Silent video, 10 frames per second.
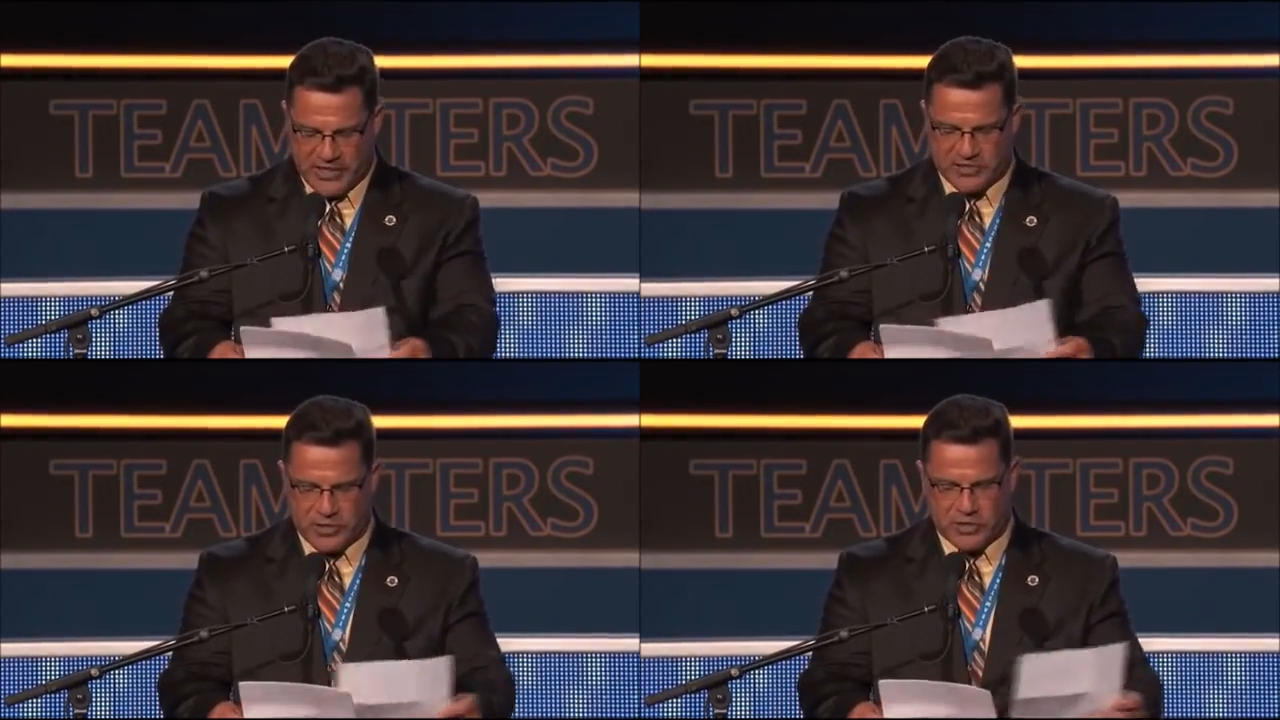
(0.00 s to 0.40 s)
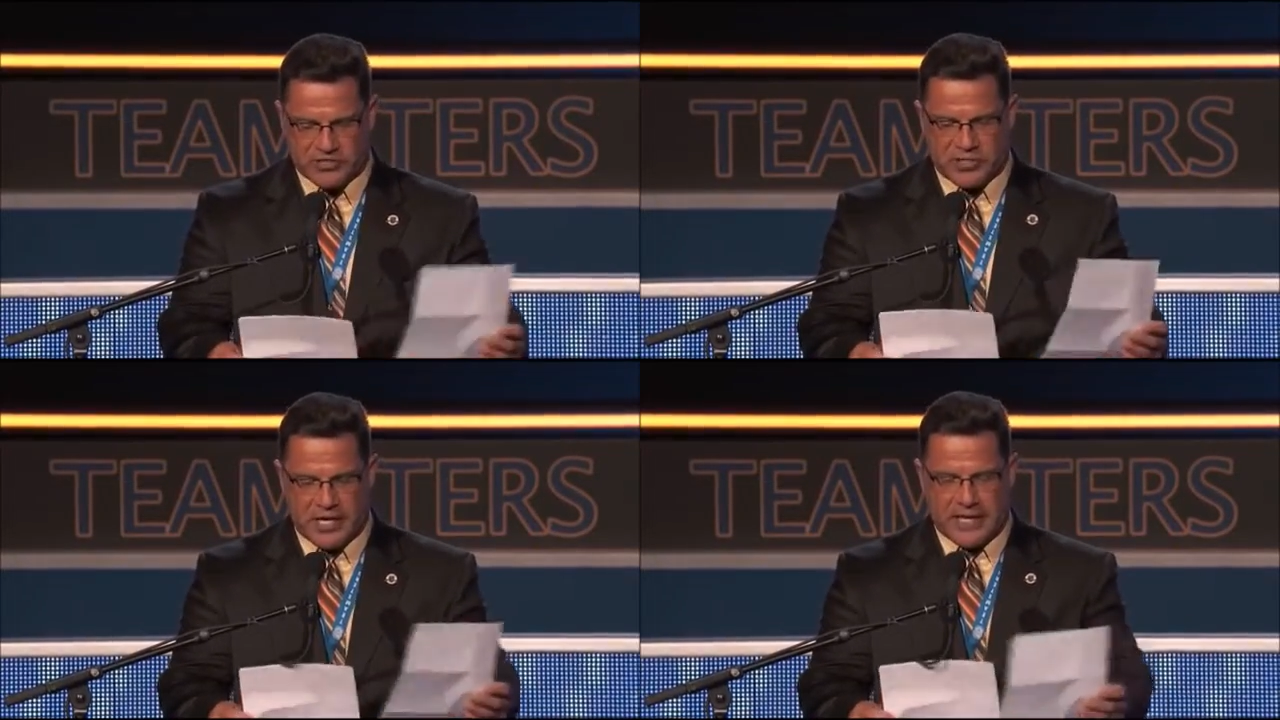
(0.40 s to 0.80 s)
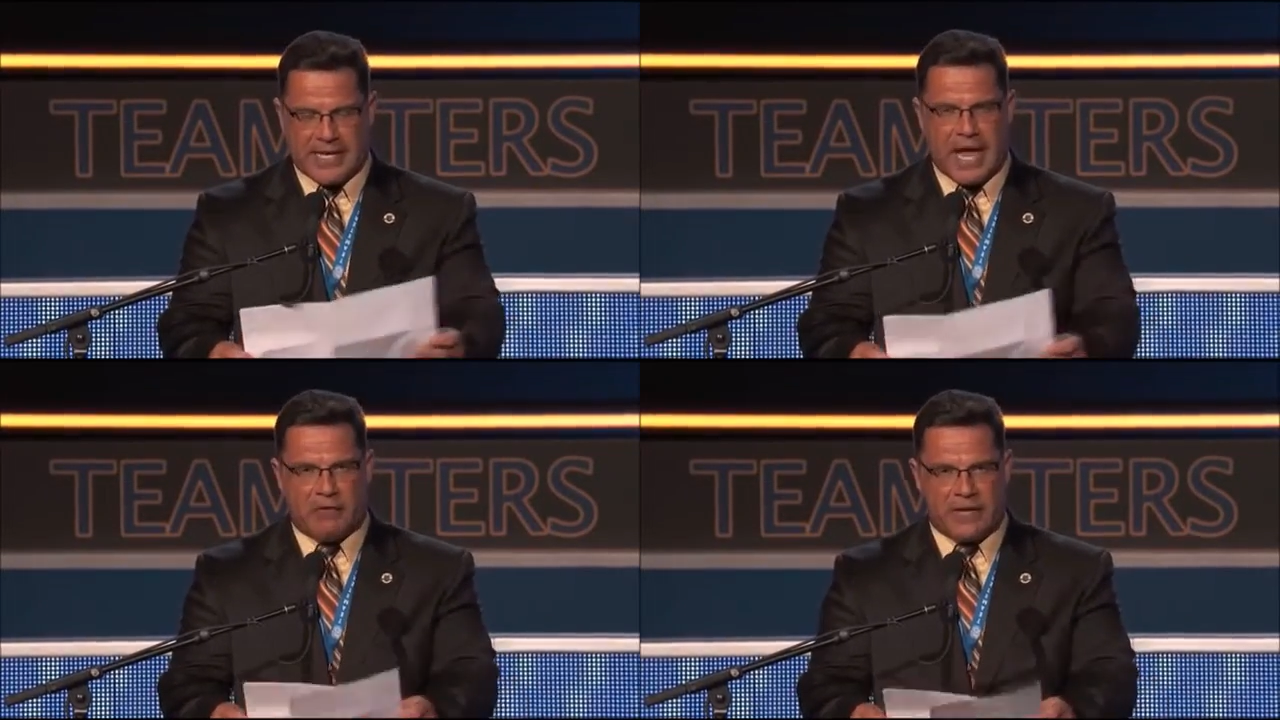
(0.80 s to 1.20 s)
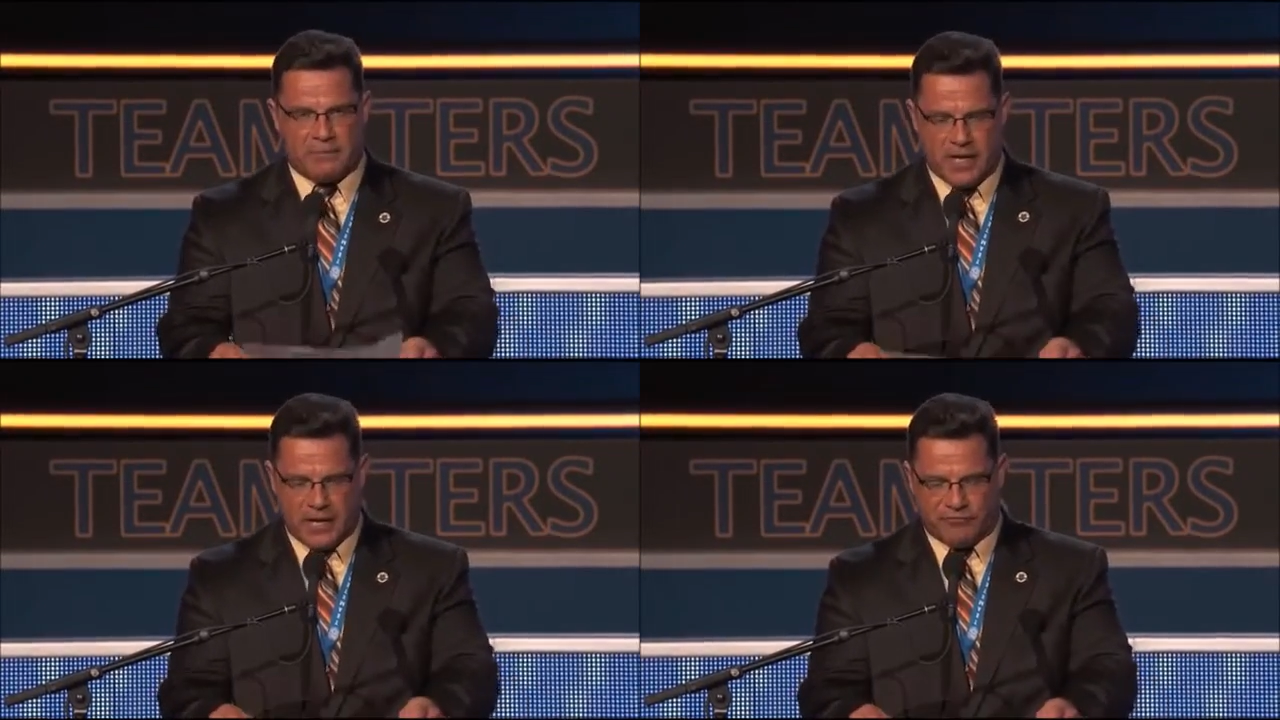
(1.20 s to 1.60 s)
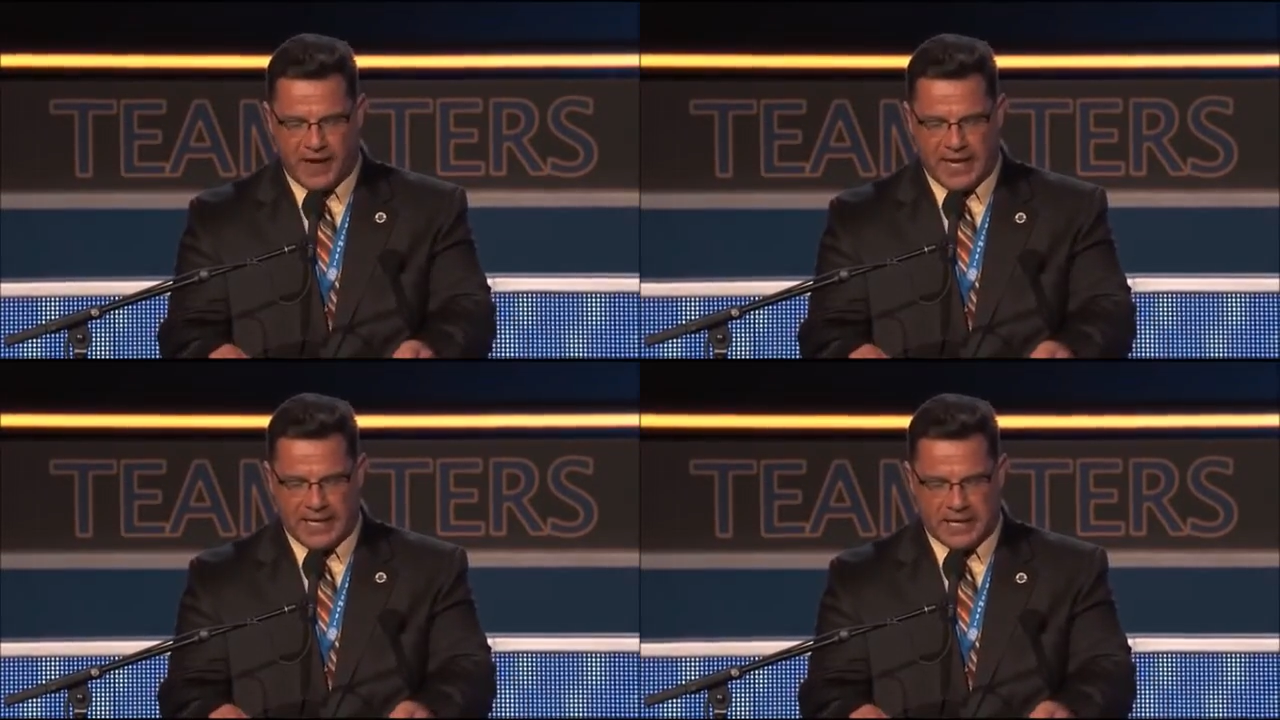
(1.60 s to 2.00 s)
to study accounting and
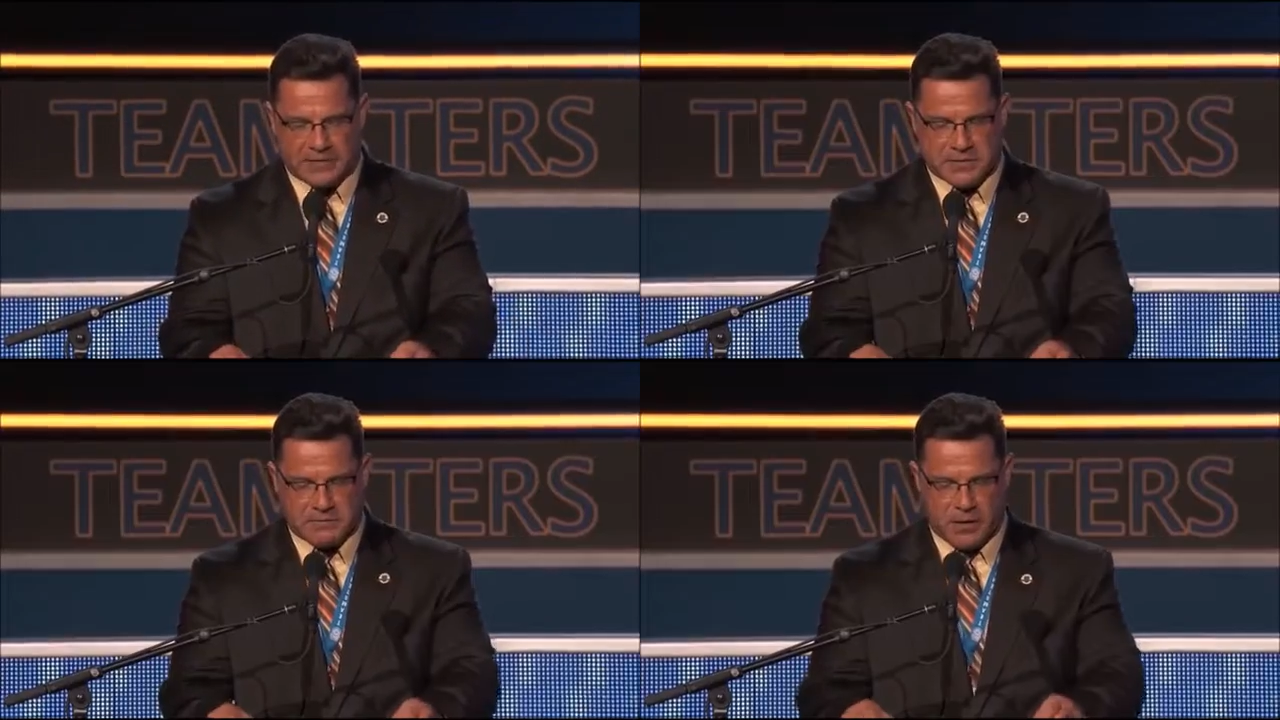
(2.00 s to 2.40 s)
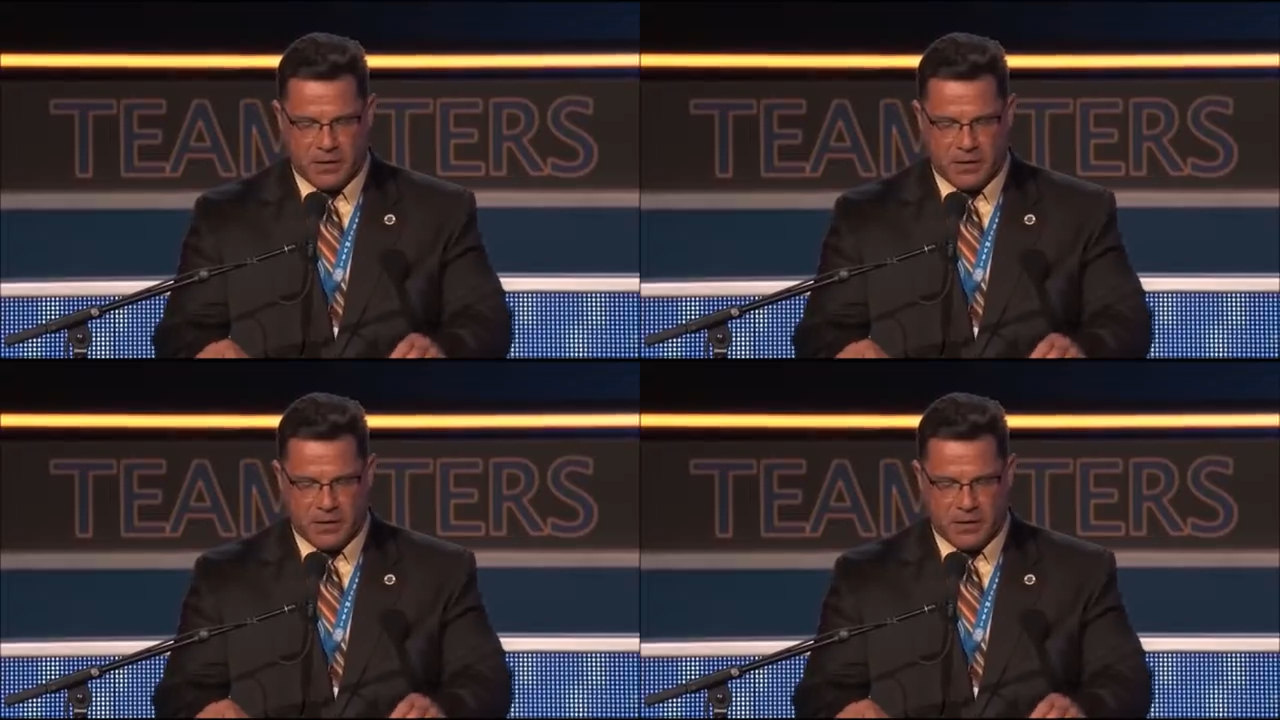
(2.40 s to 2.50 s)
finance.